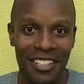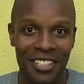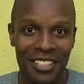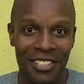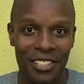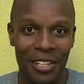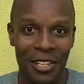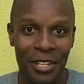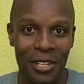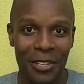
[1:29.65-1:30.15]

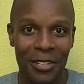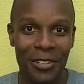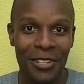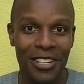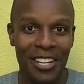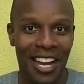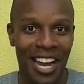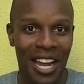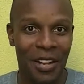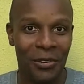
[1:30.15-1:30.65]
So
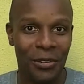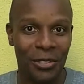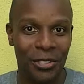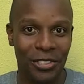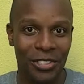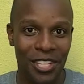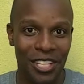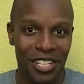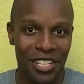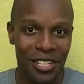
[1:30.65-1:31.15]
I will
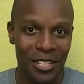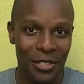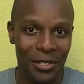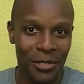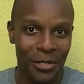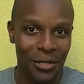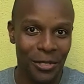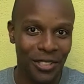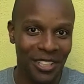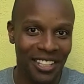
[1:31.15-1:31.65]
see
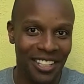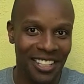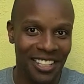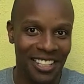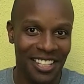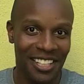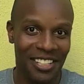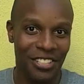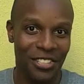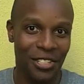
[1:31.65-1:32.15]
you
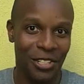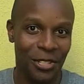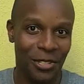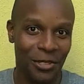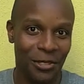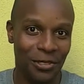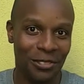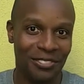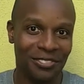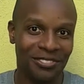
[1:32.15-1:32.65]
in
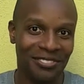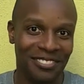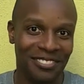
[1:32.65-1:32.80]
June.